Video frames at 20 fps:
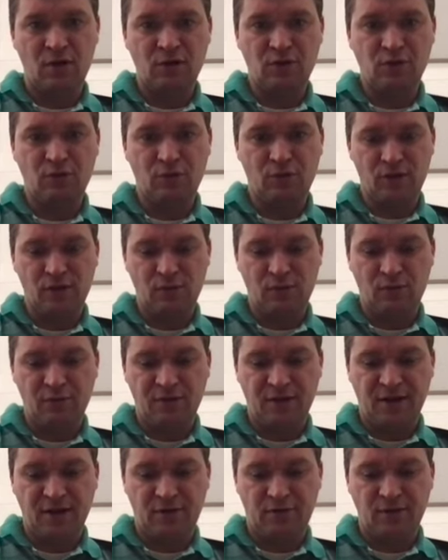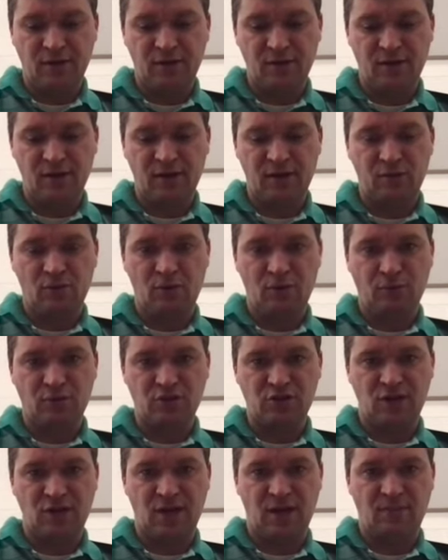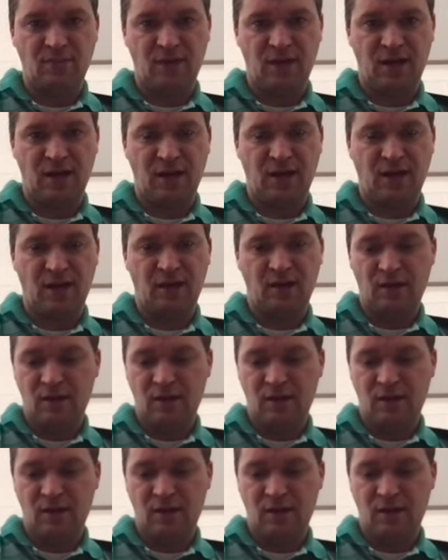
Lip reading: You really want that green light on, which I am getting.